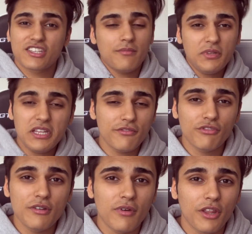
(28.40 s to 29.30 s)
It's completely
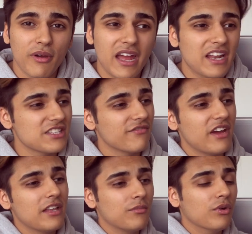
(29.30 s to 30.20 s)
free by the way and it's
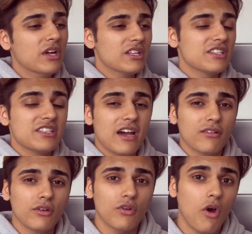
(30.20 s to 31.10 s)
available to
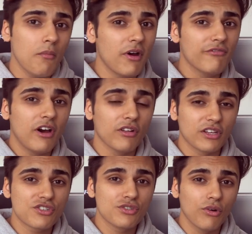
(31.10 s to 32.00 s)
download on my
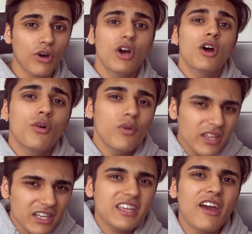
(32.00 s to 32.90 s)
Link store. We're
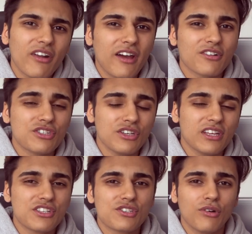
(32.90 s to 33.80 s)
going to get on how to
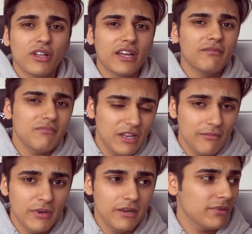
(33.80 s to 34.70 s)
install it in
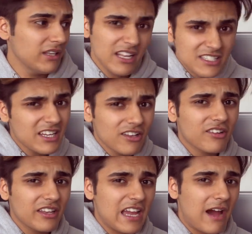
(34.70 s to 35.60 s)
a bit, but let's take a
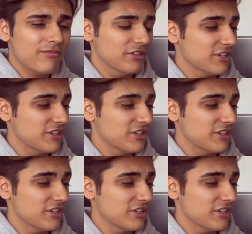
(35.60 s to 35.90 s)
look at the app